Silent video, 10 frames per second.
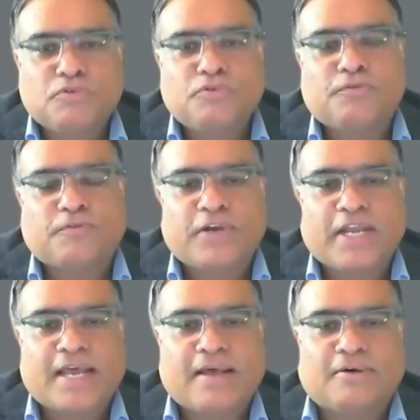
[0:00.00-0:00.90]
moved
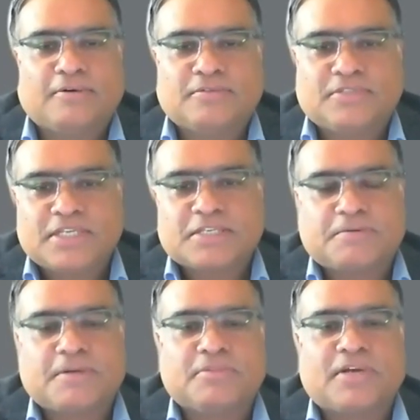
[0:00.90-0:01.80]
now just
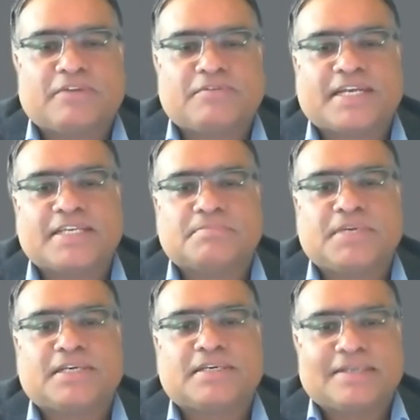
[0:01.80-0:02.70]
from the
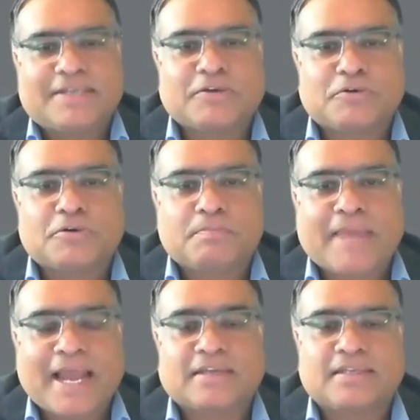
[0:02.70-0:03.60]
advertisement recruit
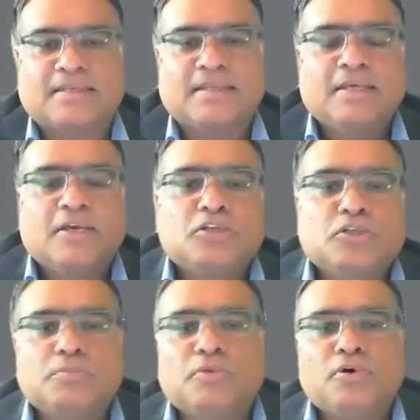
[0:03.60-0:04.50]
pattern
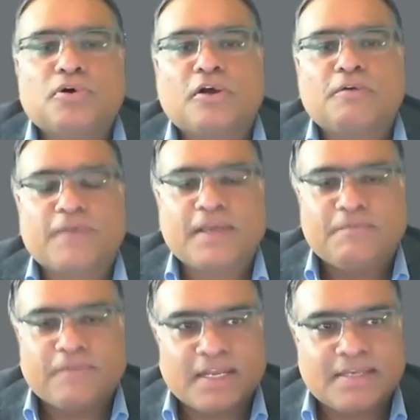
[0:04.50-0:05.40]
to more of a
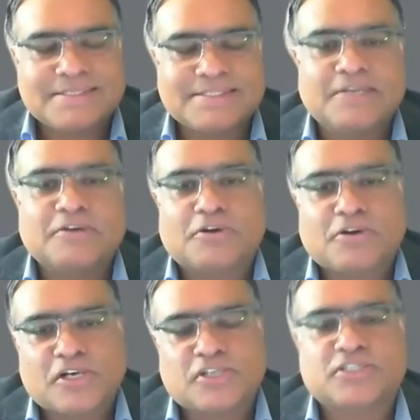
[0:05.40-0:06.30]
very
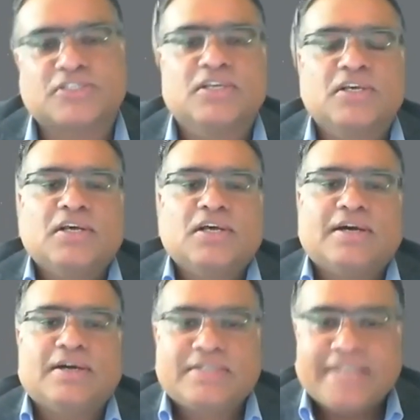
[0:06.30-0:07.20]
synchronous,
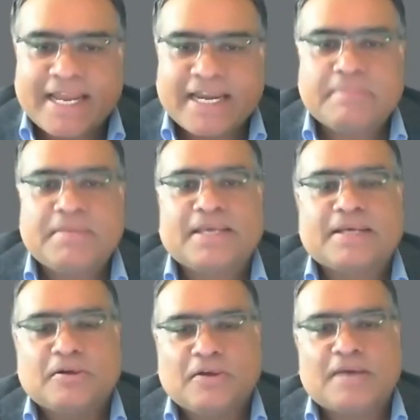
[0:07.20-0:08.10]

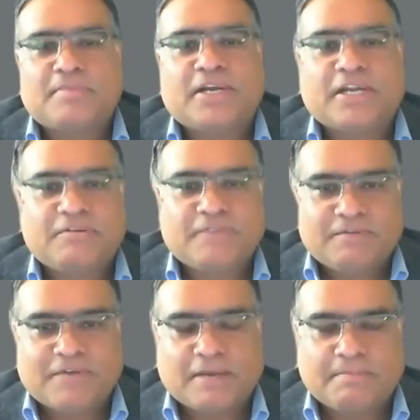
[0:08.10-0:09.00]
dynamic, collaborative
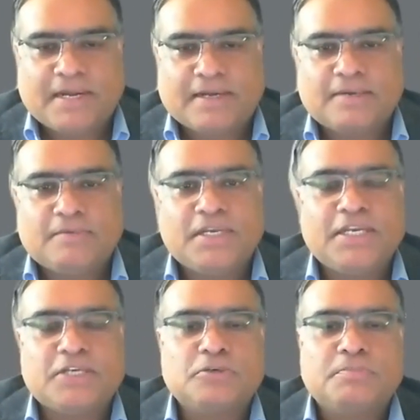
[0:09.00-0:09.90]
environment. We
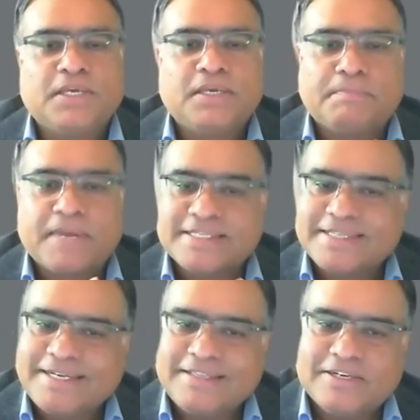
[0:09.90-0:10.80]
need to be
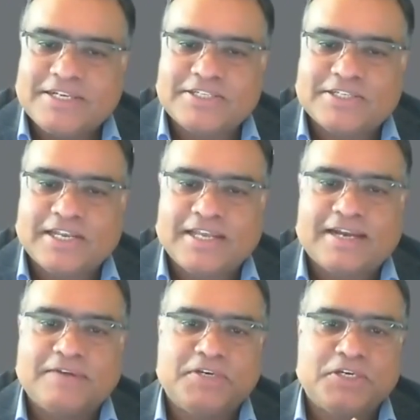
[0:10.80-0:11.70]
present in the digital
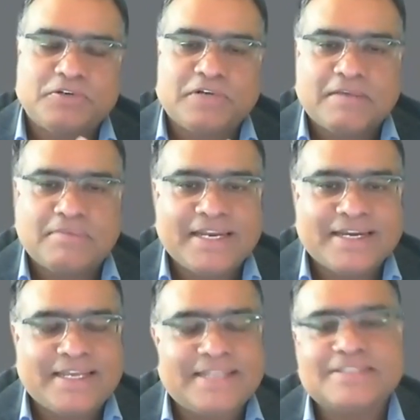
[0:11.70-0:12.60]
era. We need to have
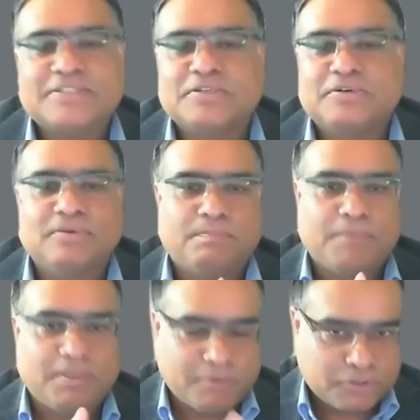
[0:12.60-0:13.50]
LinkedIn, so
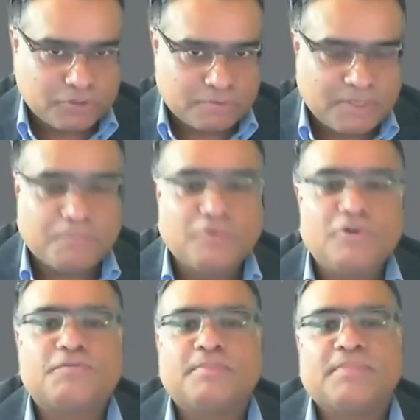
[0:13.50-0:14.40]
people should be
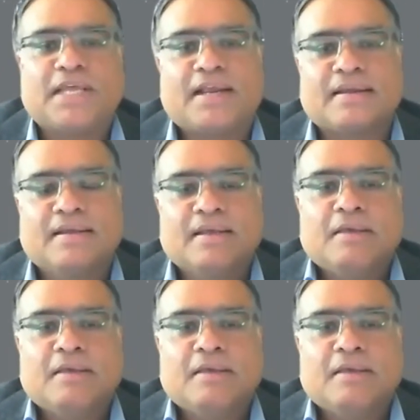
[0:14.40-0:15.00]
pulled from that.